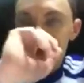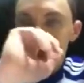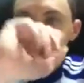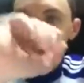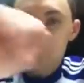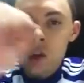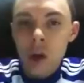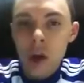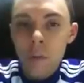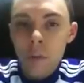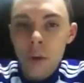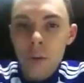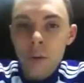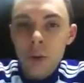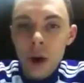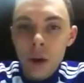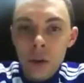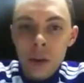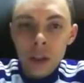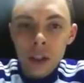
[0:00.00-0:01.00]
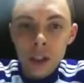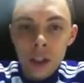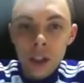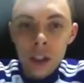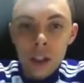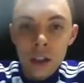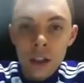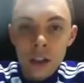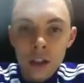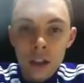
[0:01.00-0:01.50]
So I remember I went
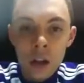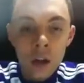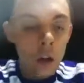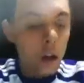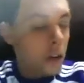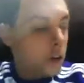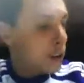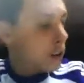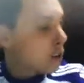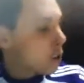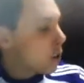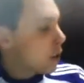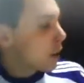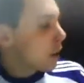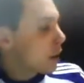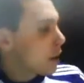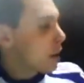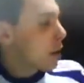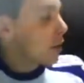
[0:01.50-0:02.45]
to go to this door here,